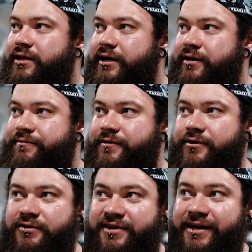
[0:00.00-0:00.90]
If
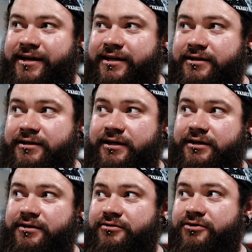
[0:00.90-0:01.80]
you're taking
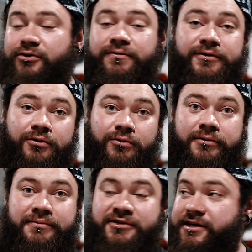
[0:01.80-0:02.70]
2 fewer
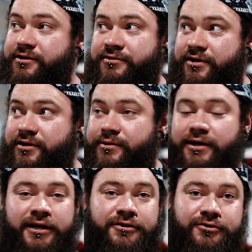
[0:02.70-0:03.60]
warm-ups, say you do 2
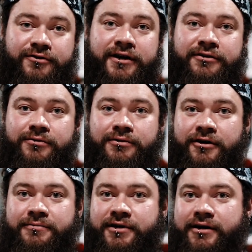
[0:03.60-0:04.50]
and then you're straight into a
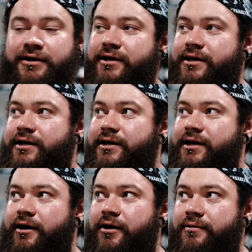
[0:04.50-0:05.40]
top set,
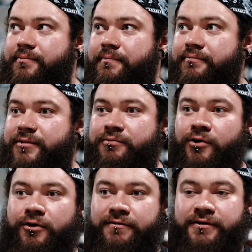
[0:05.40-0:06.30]

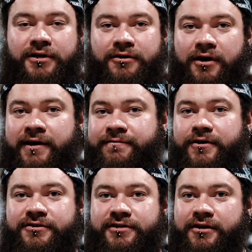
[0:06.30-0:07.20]
more often than not, that
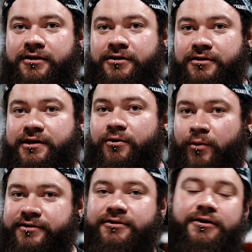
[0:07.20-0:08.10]
first set that you do, that
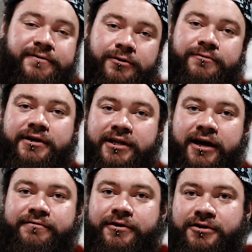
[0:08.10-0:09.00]
weight's going to feel really
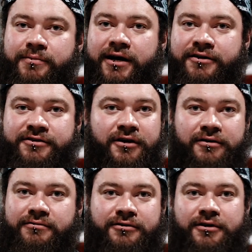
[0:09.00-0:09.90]
heavy on your back because you're not
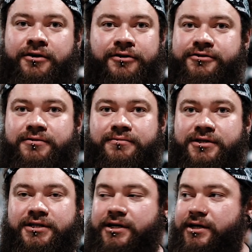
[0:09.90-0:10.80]
accustomed
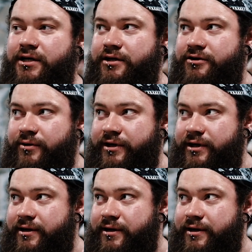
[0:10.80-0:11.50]
to it.